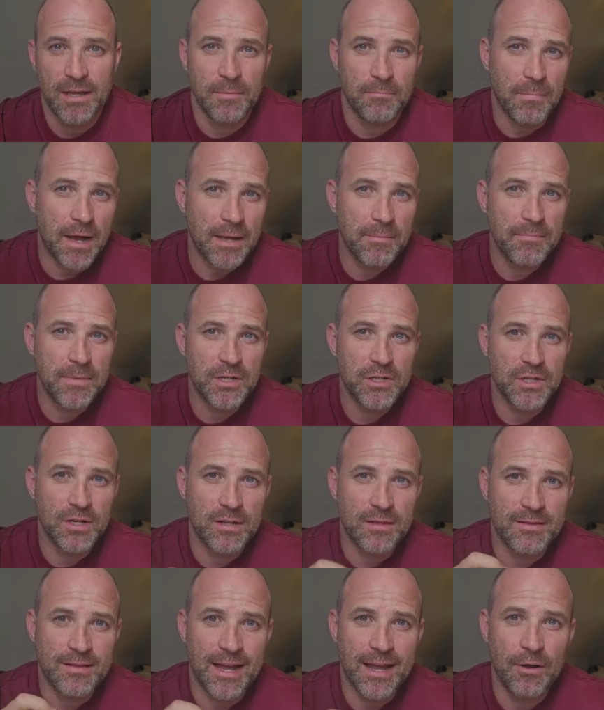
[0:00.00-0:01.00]
My mission
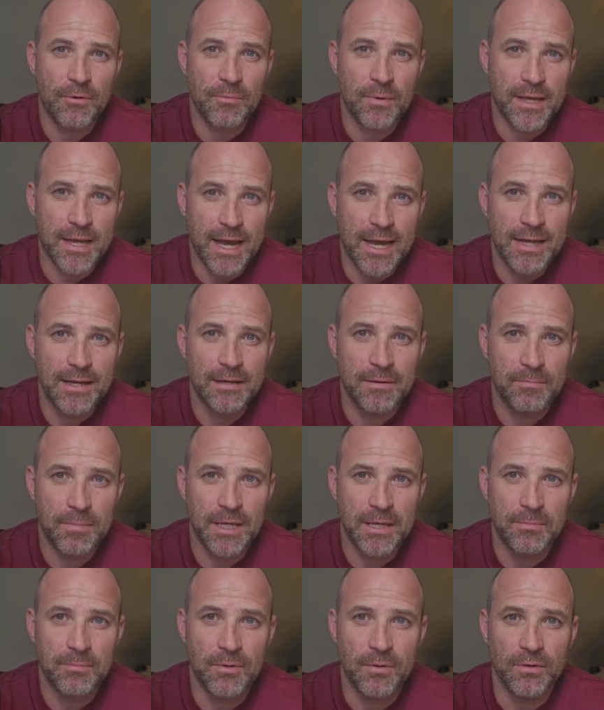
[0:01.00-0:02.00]
is to help guide
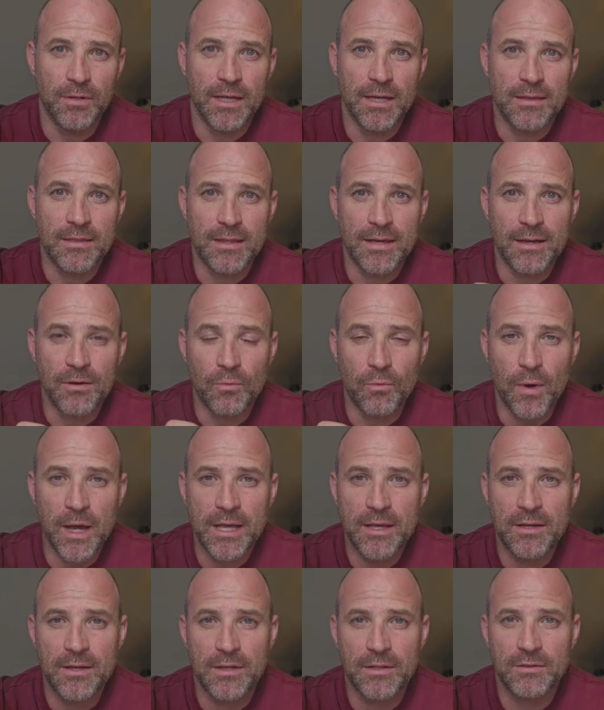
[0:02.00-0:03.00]
people as they
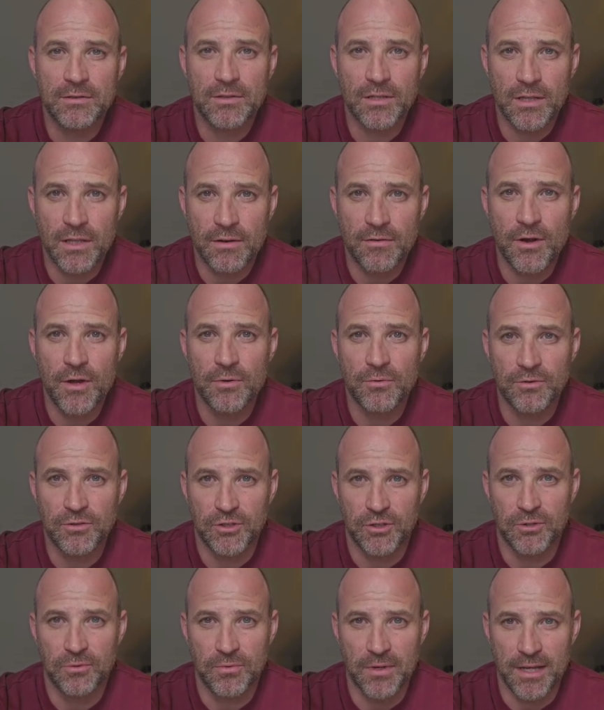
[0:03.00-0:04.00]
awaken to their own
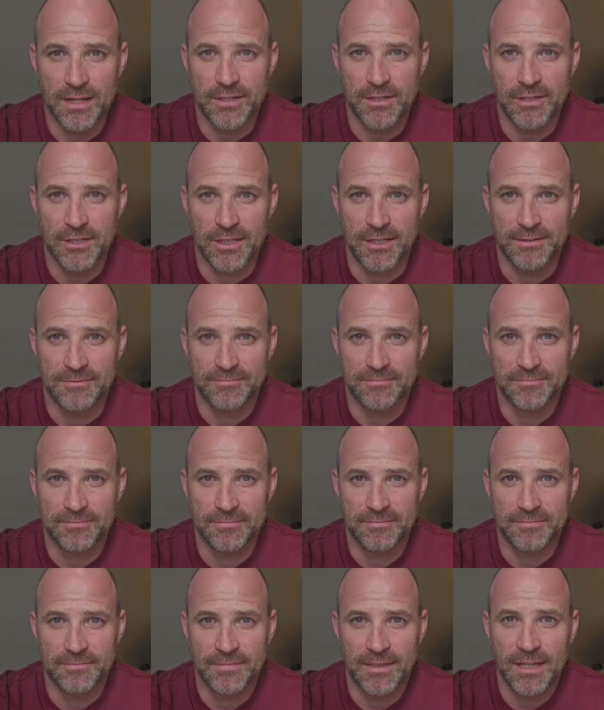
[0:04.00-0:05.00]
true nature.
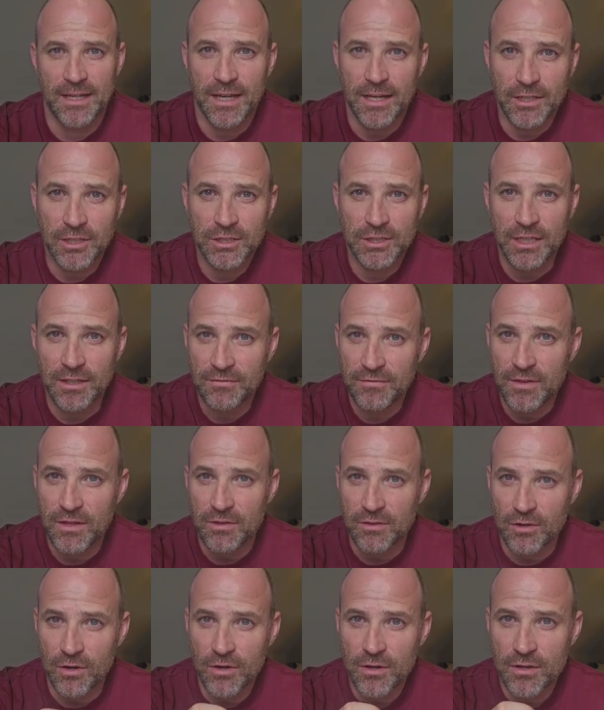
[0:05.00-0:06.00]
A shift
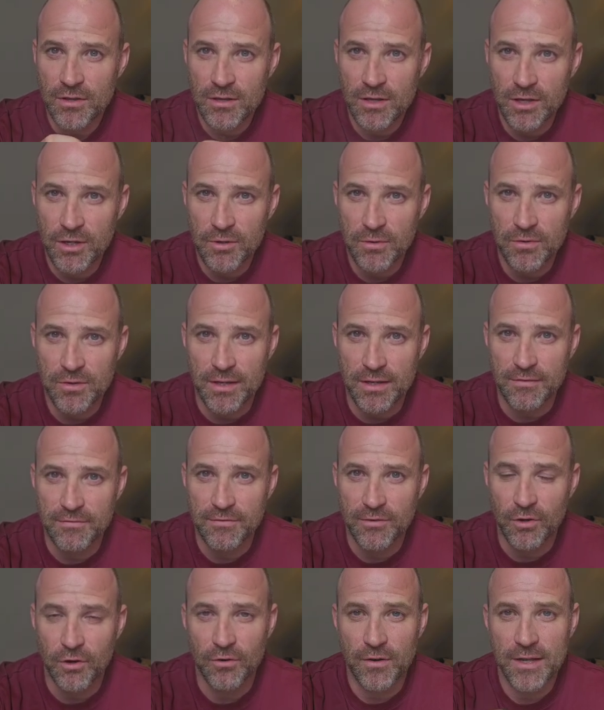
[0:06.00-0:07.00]
that's not exclusive
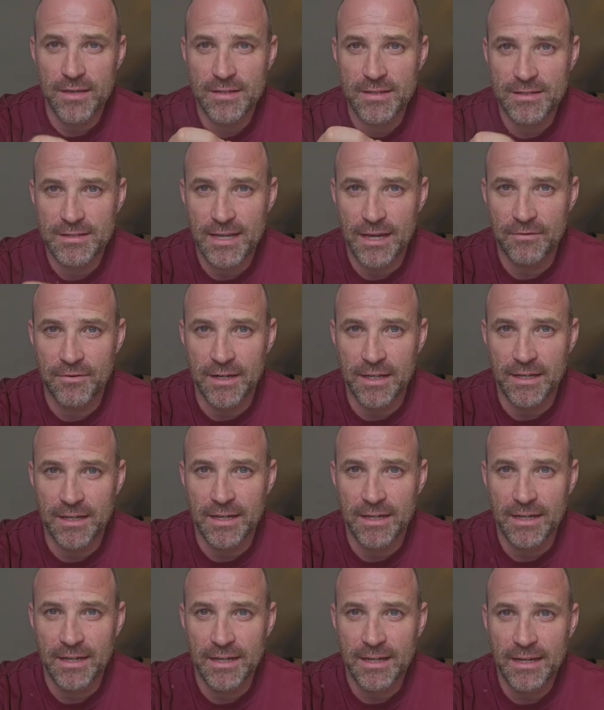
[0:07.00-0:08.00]
or esoteric
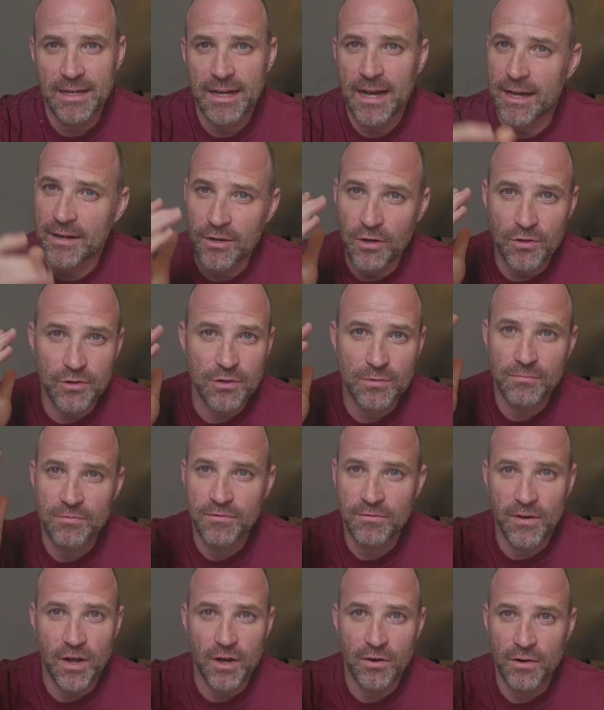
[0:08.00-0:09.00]
and not some
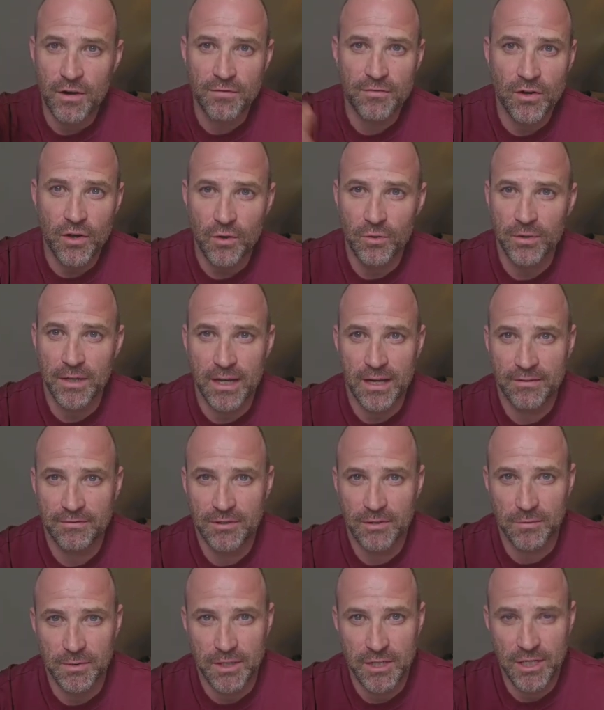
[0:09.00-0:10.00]
far off goal you have
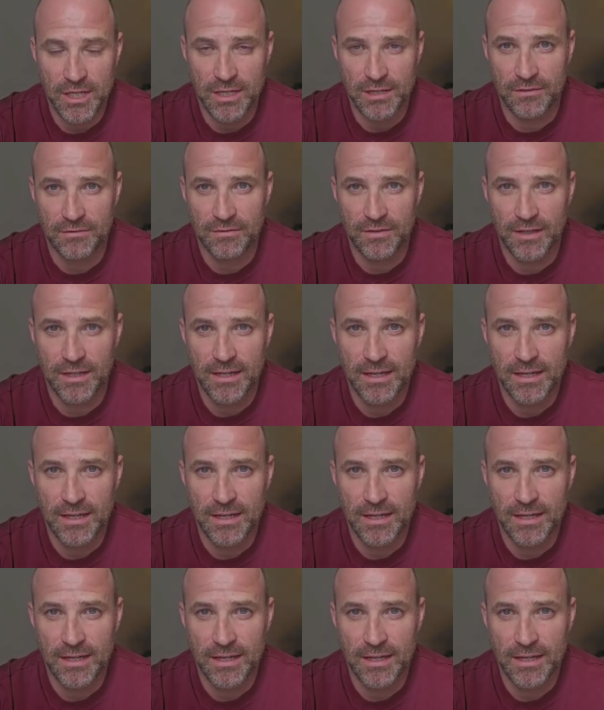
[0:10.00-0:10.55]
to achieve.